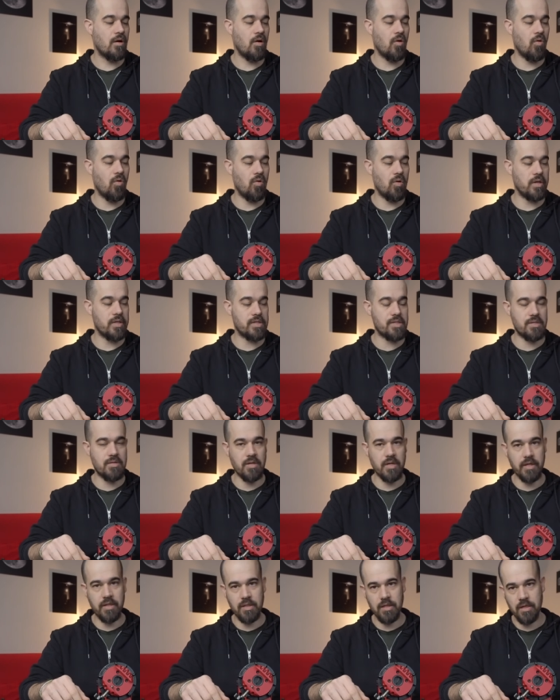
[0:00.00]
all it
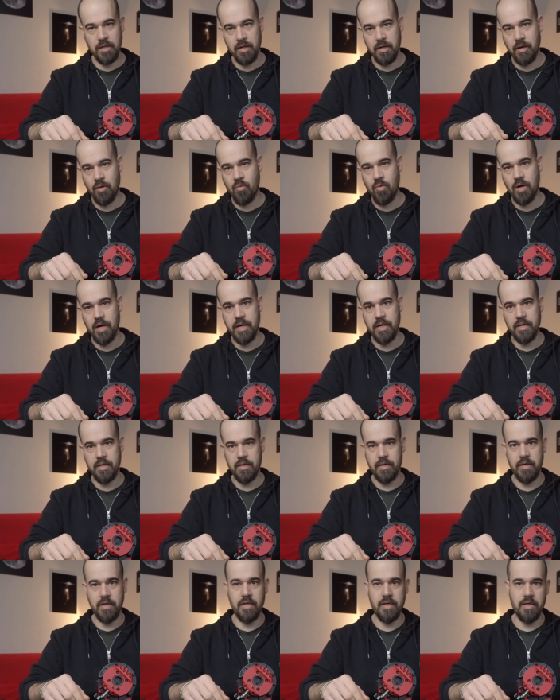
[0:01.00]
strictly
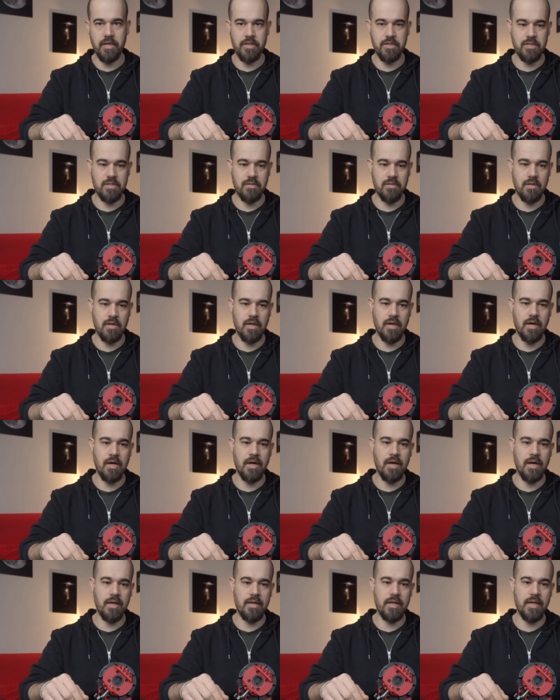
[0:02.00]
require is a
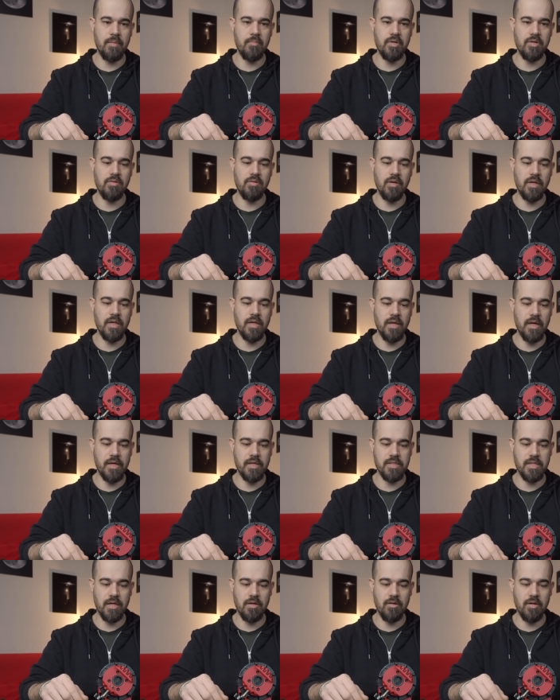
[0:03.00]
uh, number 3
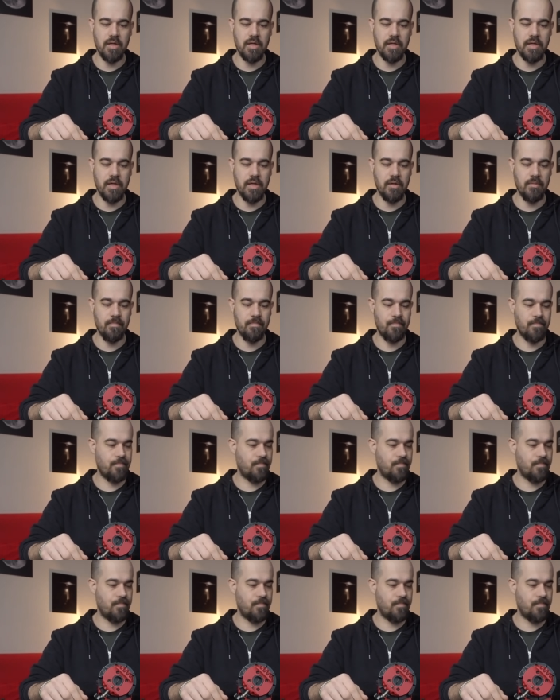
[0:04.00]
hexagonal key